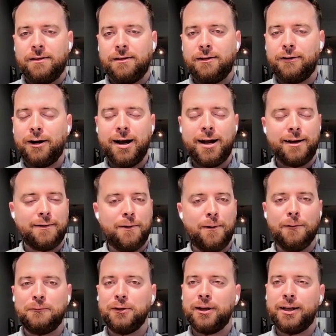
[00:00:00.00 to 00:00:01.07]
All right.
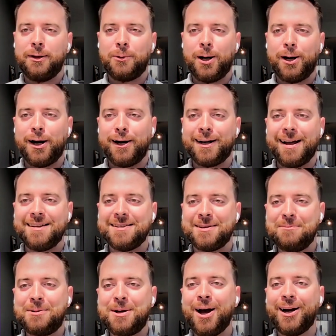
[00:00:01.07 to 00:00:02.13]
Hopefully we're getting some
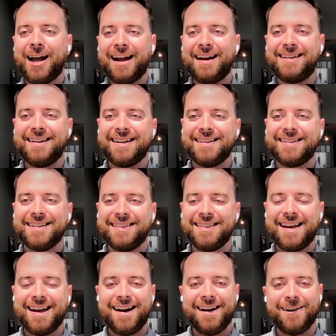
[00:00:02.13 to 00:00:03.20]
good ideas in
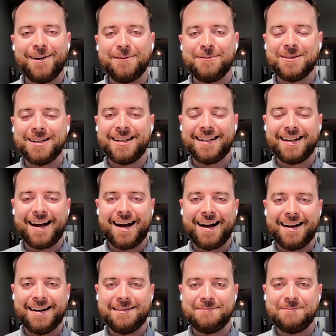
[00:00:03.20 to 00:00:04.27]
there. Hopefully,
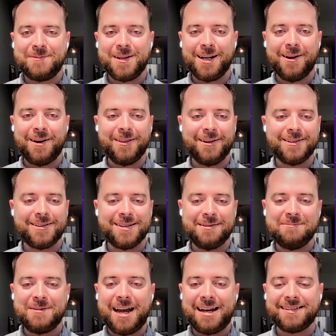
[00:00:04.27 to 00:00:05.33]
there's
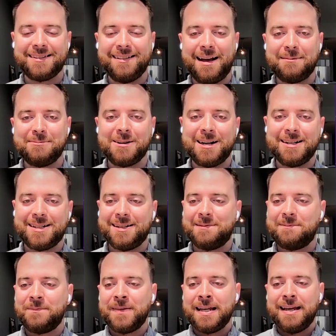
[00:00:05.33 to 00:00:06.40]
some nice collaboration,
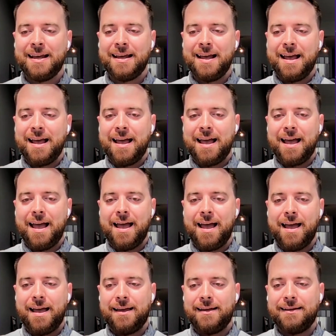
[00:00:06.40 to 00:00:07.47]

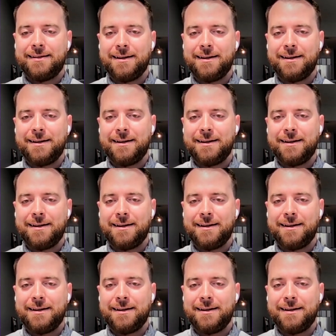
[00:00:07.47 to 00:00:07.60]
and